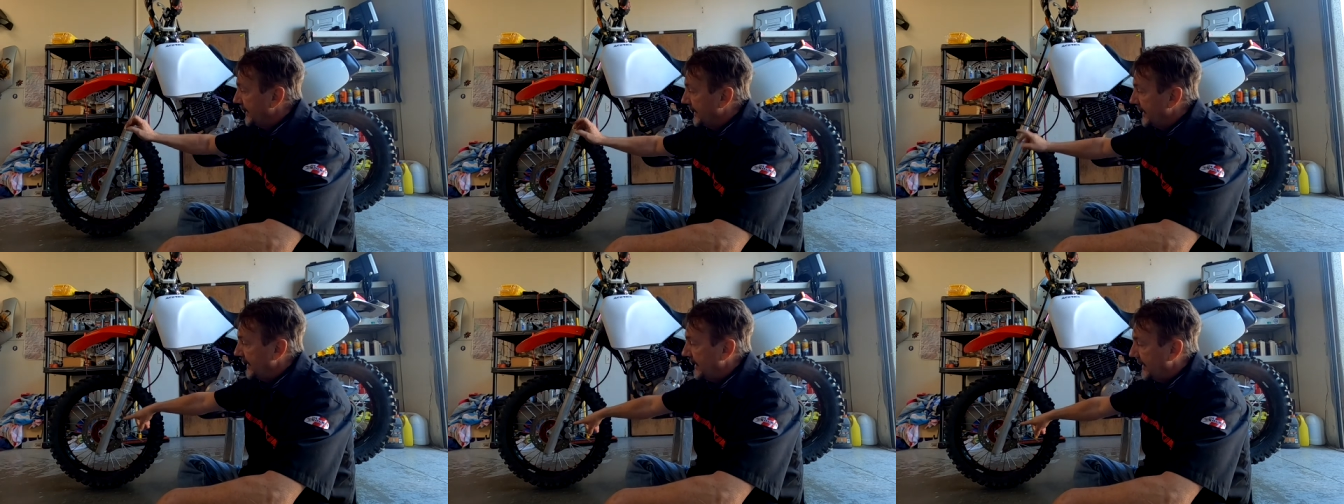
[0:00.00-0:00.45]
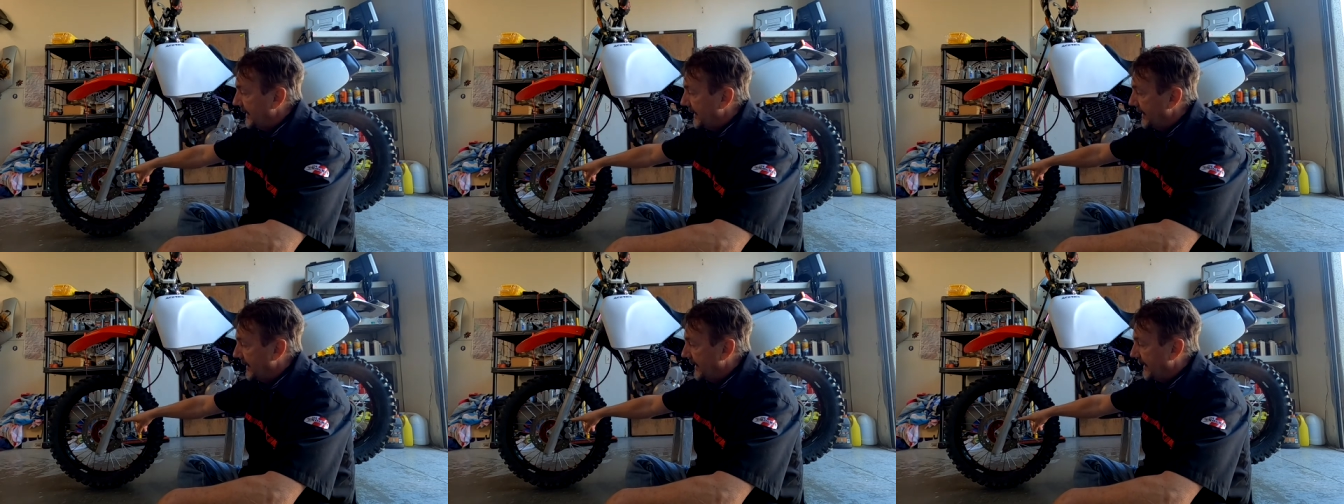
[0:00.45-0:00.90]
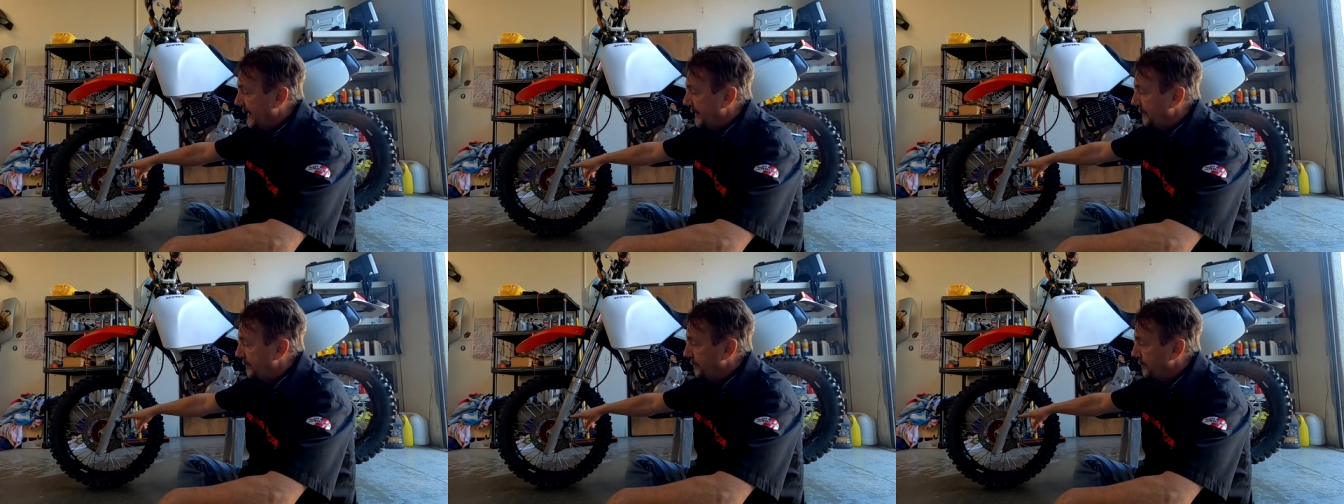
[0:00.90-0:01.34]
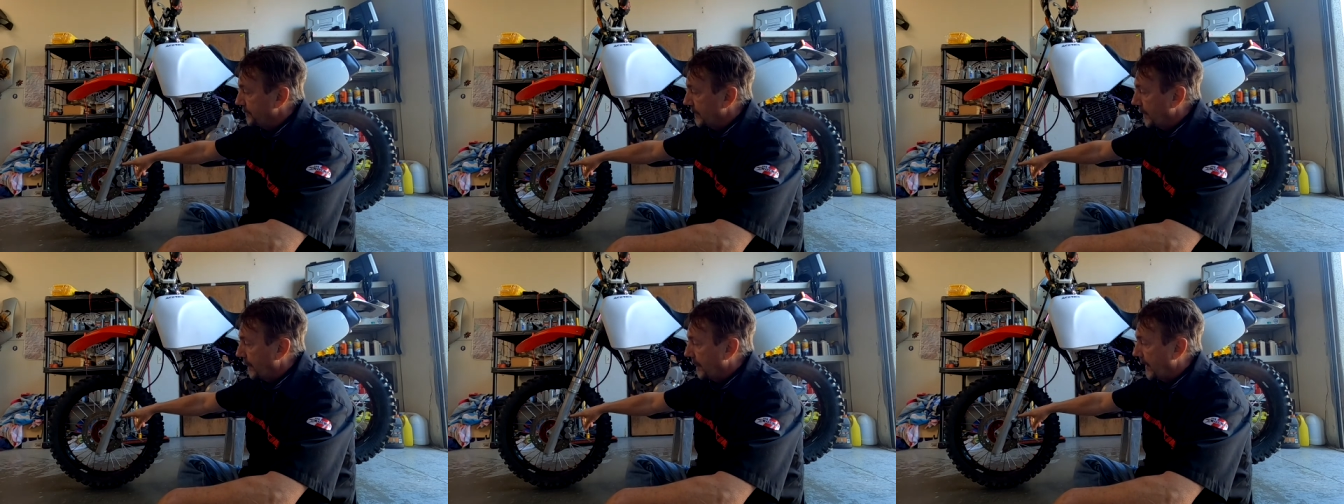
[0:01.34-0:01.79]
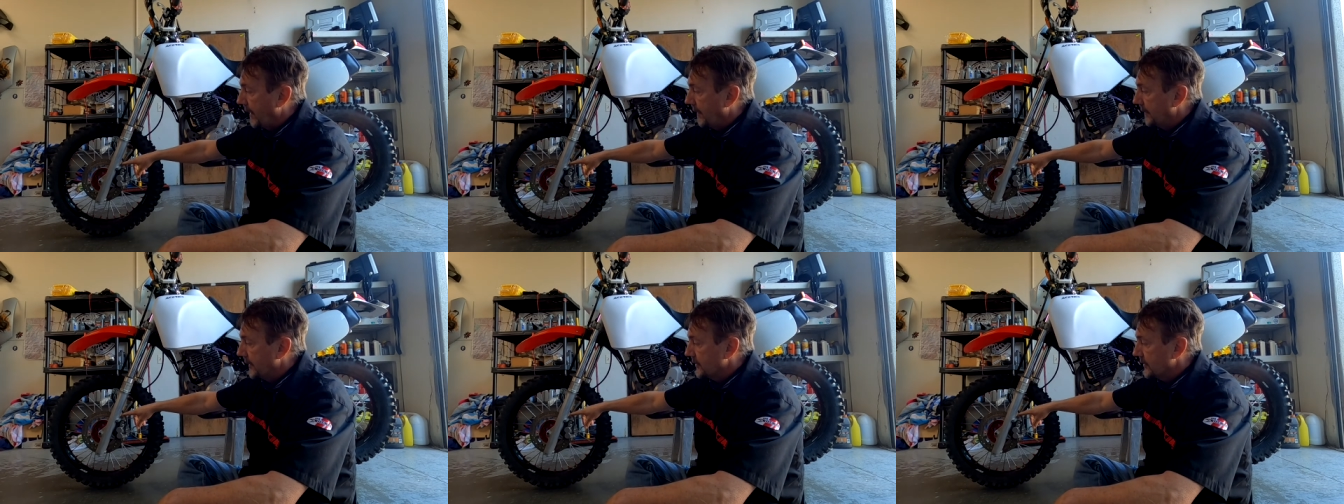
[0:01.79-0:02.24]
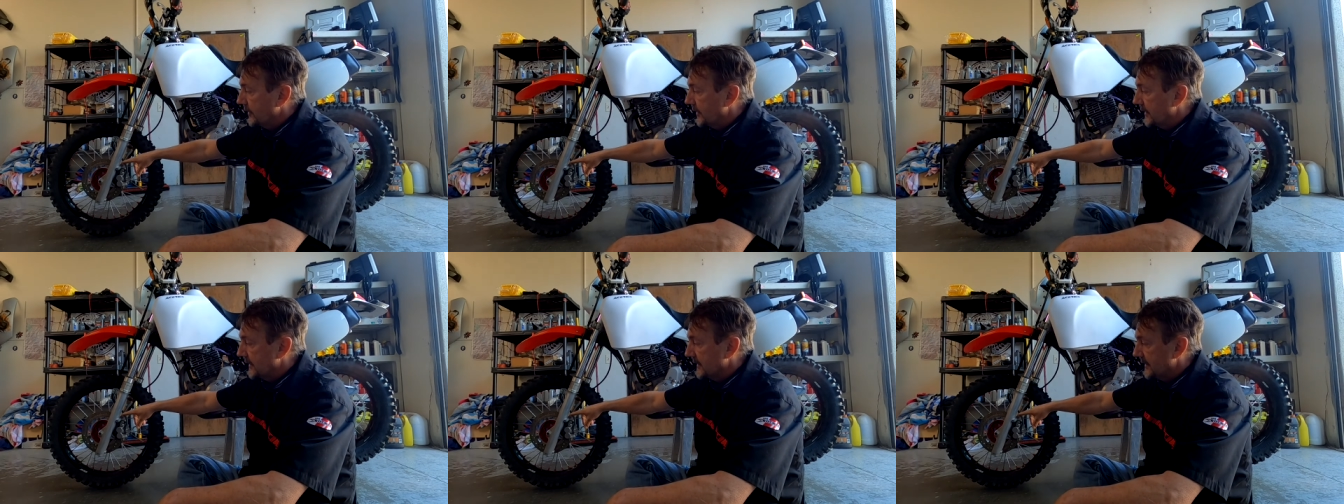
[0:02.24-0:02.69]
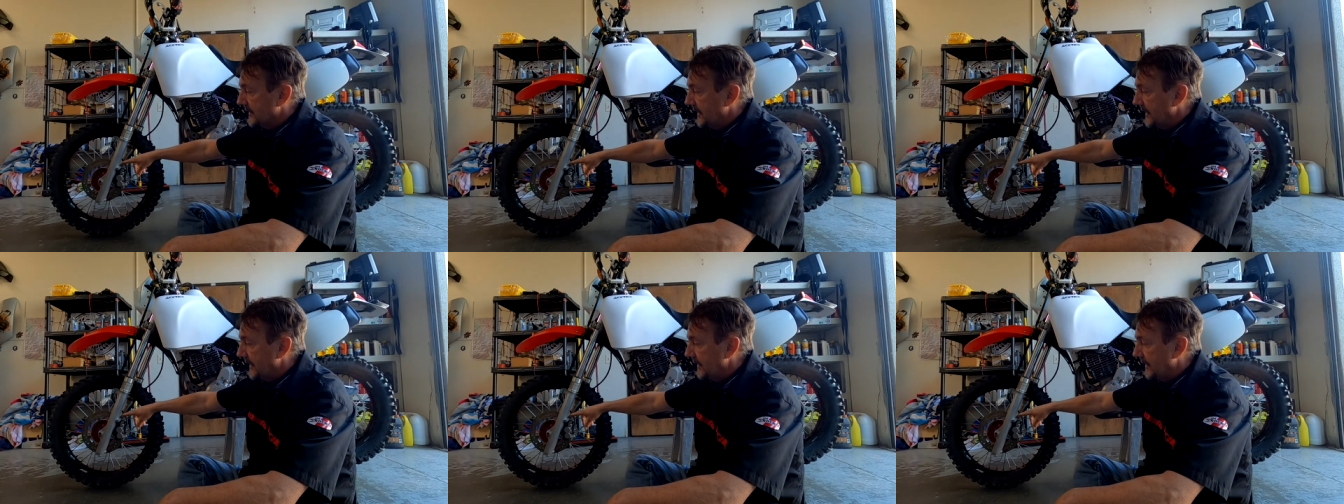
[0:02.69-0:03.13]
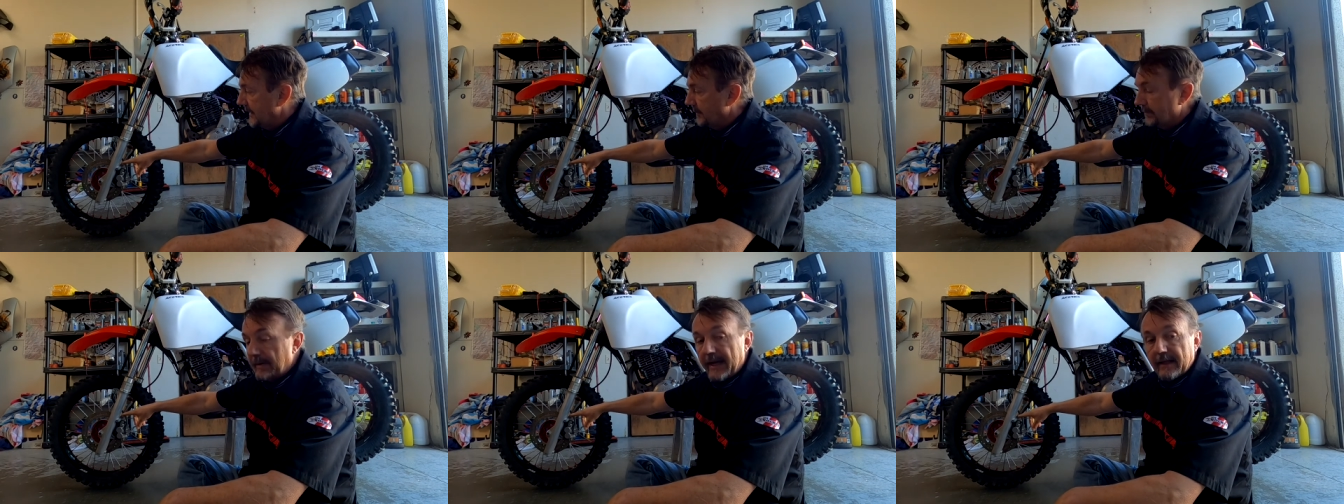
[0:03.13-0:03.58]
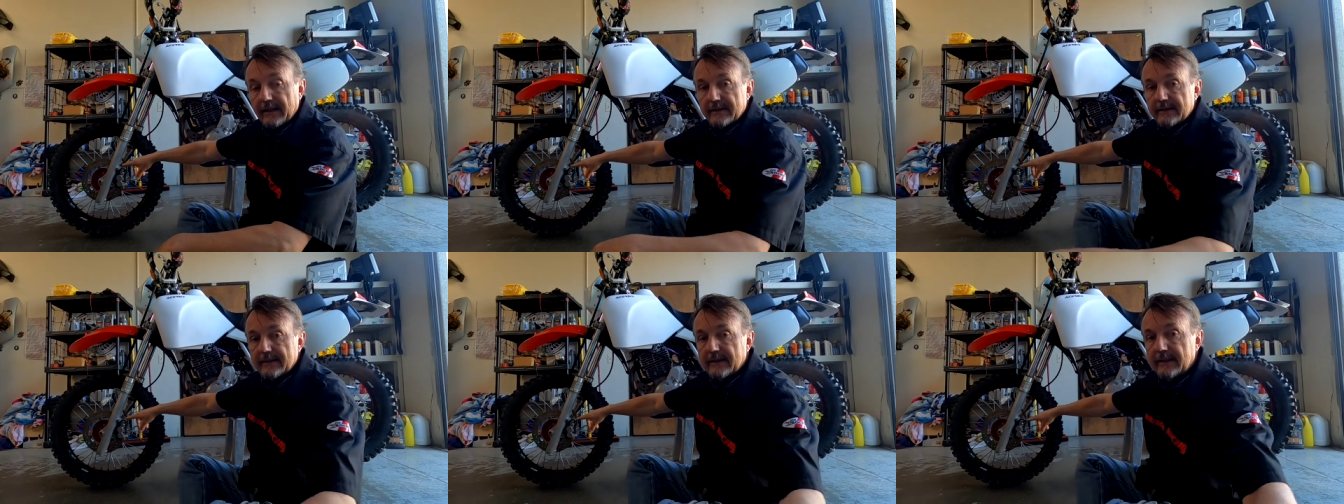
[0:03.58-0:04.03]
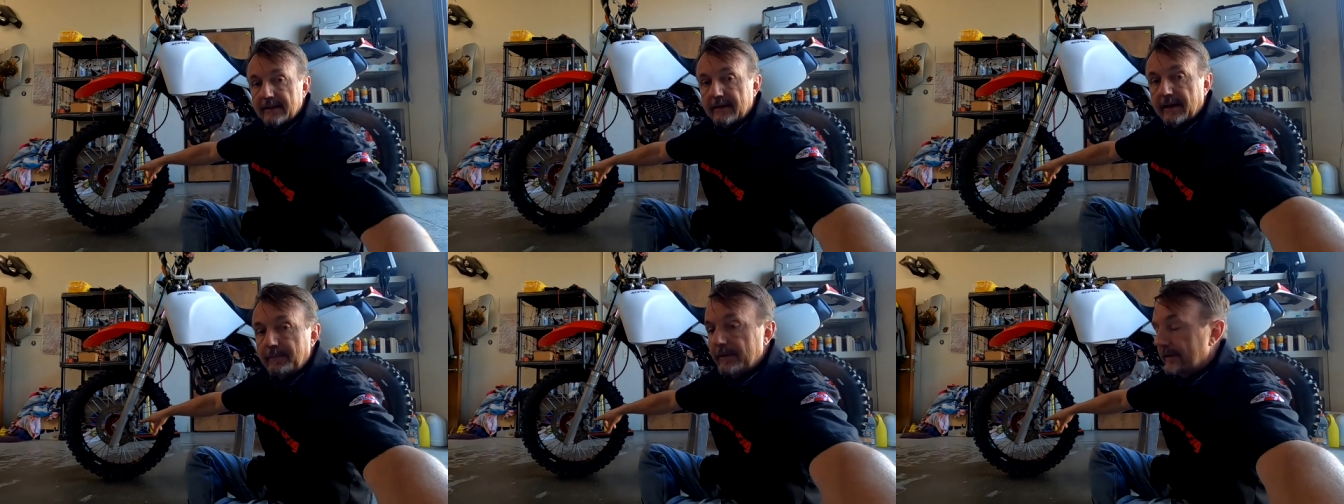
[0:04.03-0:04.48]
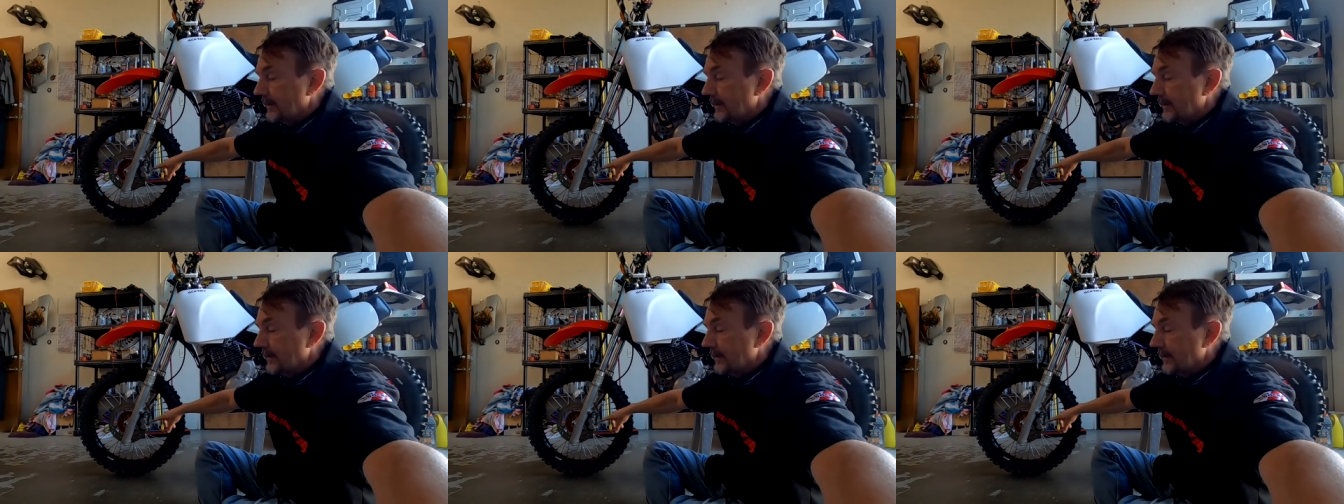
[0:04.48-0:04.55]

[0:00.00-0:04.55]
I'm not sure you can see the balancing. I